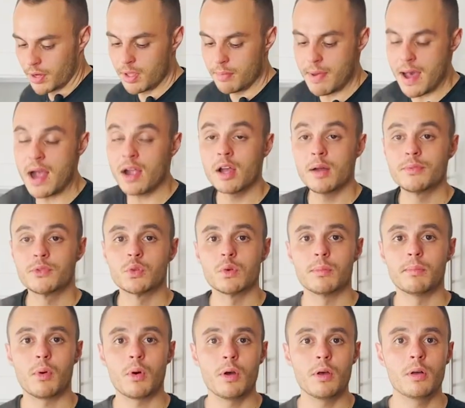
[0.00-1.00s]
bring it back up to
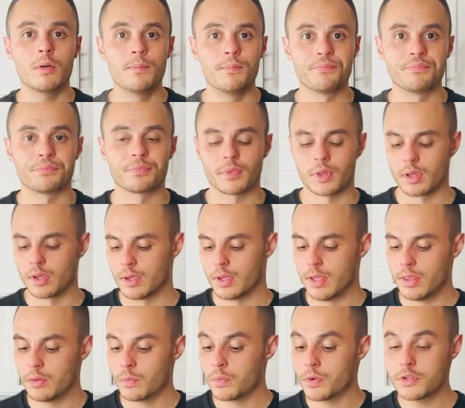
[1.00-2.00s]
a boil,
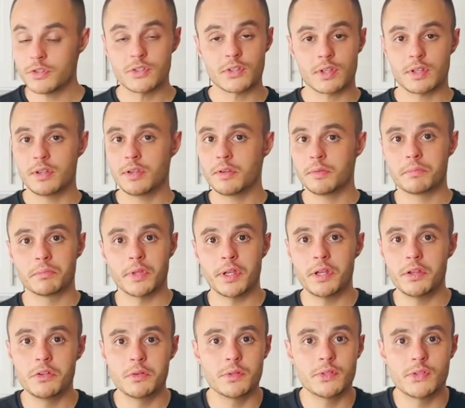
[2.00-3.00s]
and then we're just gonna
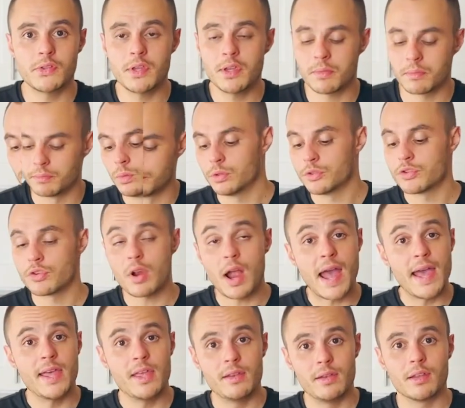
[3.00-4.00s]
let it do its thing. We'll
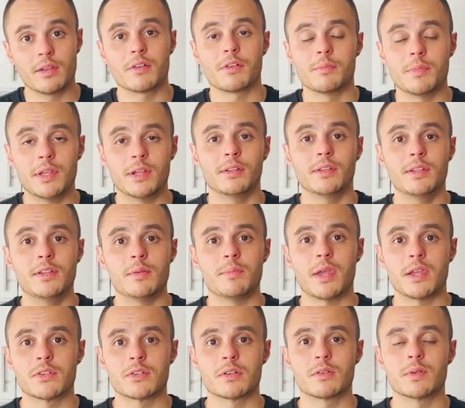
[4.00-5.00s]
try it incrementally to
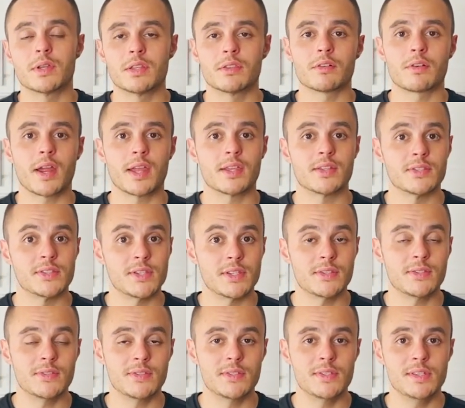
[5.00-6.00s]
make sure we get the right
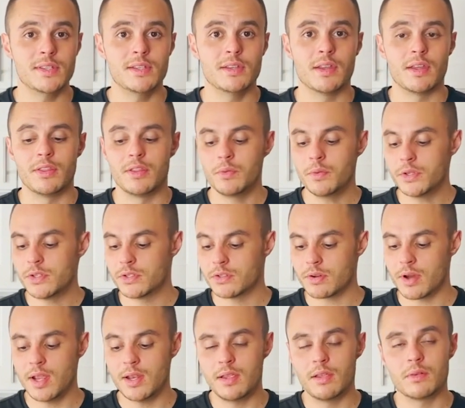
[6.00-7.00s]
consistency, and then we
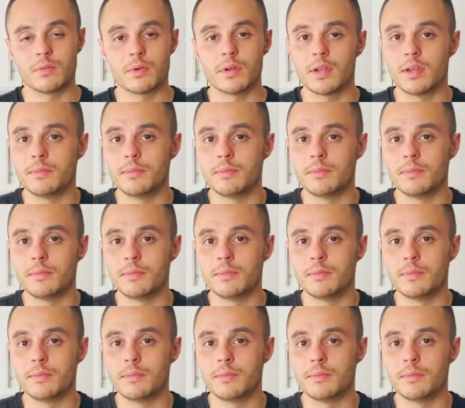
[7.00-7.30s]
strain it and we're